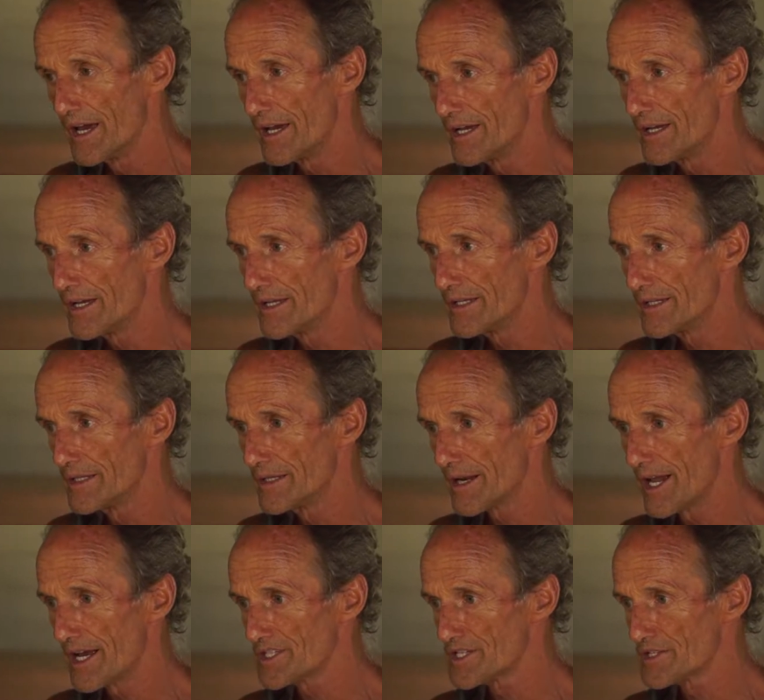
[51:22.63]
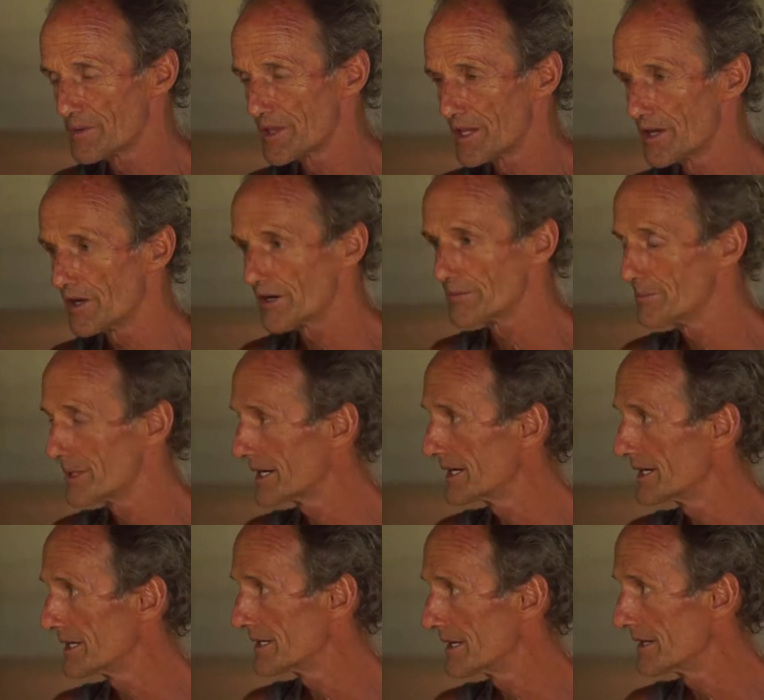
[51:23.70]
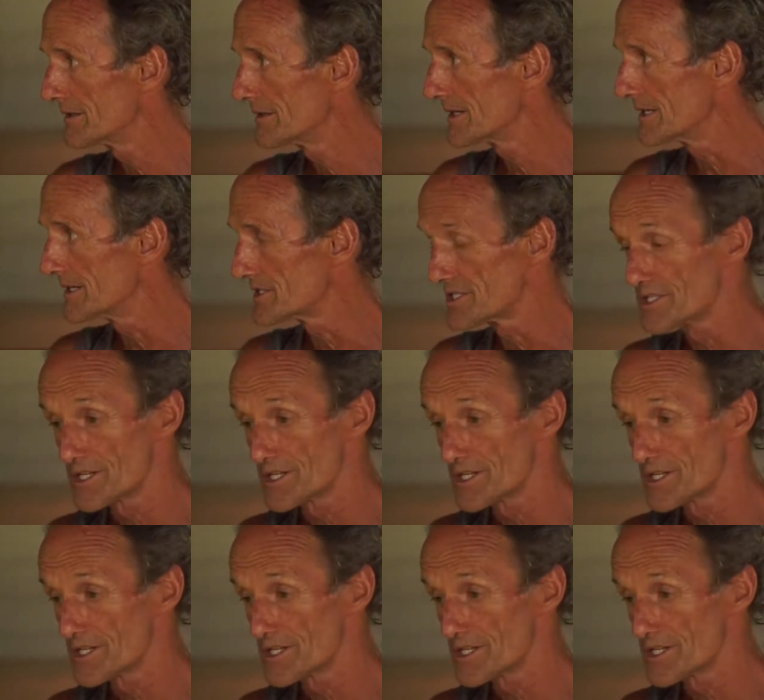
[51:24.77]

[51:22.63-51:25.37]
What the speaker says: in classes with a lot of beginner yogis,